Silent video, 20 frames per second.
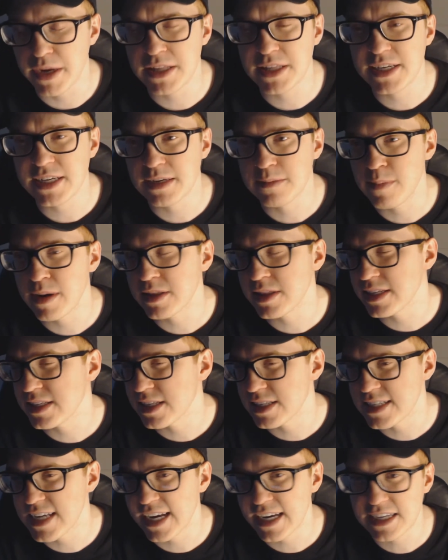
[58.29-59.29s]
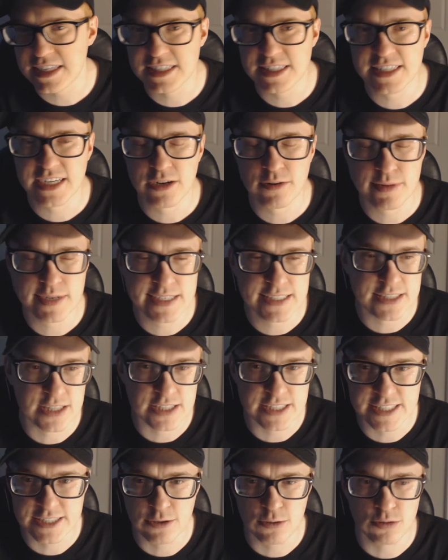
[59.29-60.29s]
Mainly the Tekken series,
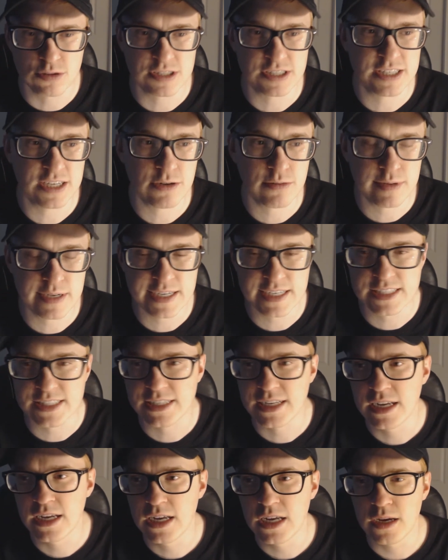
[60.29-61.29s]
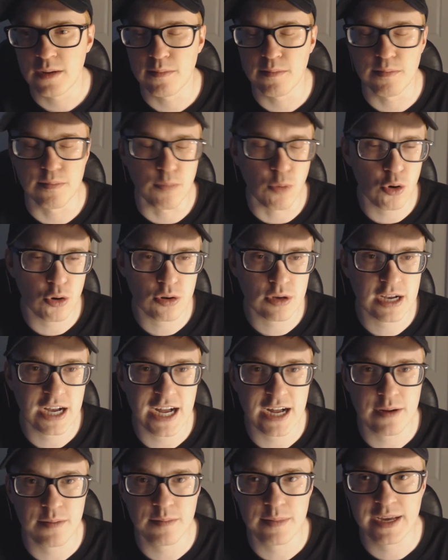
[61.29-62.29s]
the Soul series, Mortal
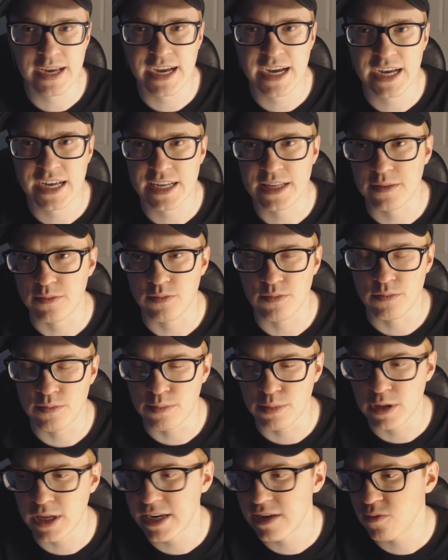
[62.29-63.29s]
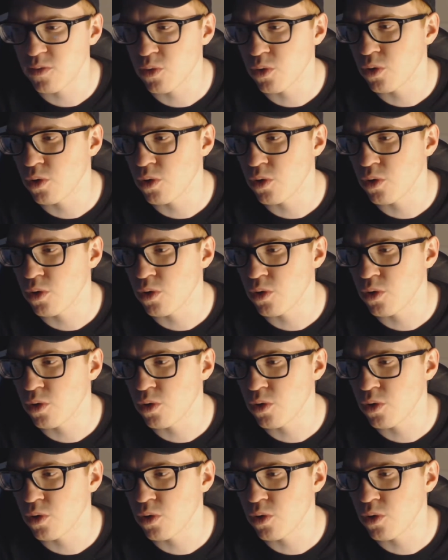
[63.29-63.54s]
Kombat, Bloody